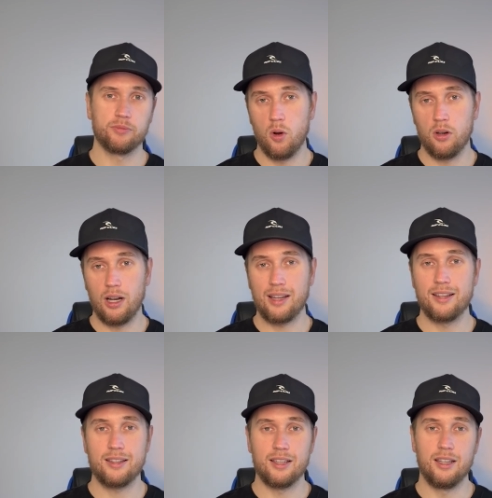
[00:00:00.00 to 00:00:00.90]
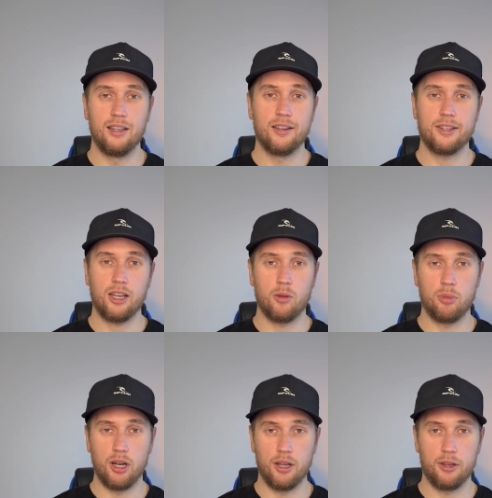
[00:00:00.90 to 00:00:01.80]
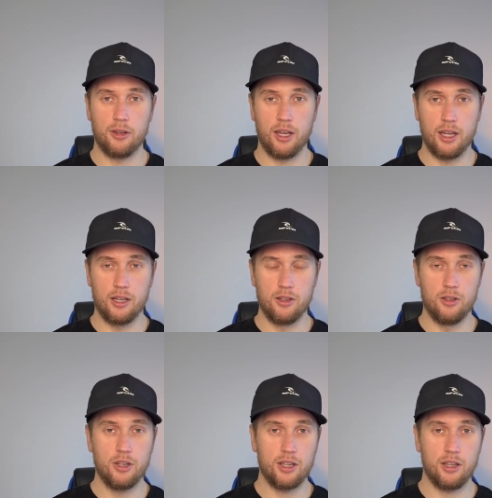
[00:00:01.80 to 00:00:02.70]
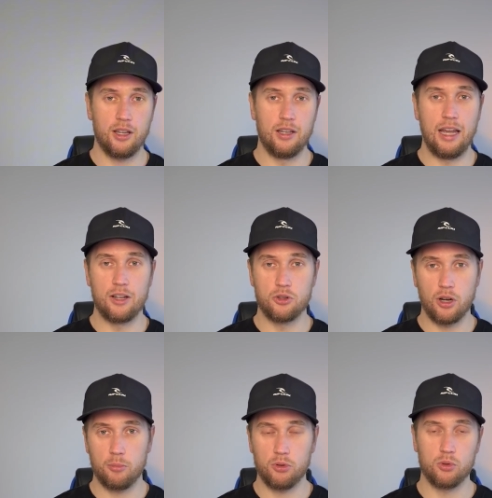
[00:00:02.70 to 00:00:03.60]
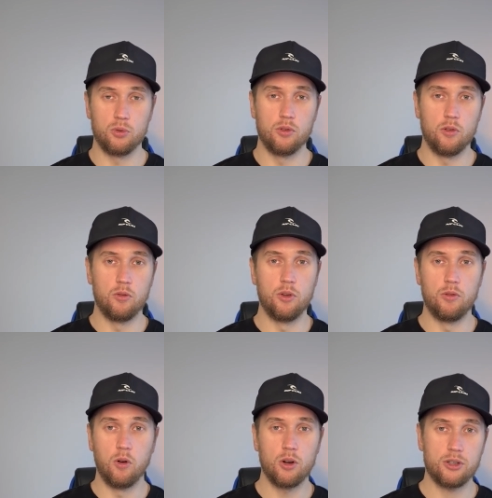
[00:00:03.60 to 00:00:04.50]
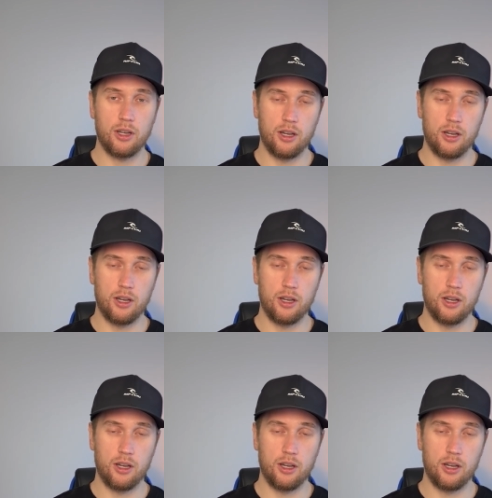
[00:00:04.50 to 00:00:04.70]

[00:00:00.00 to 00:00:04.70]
Or I can see the second path and you can then now jump to the voice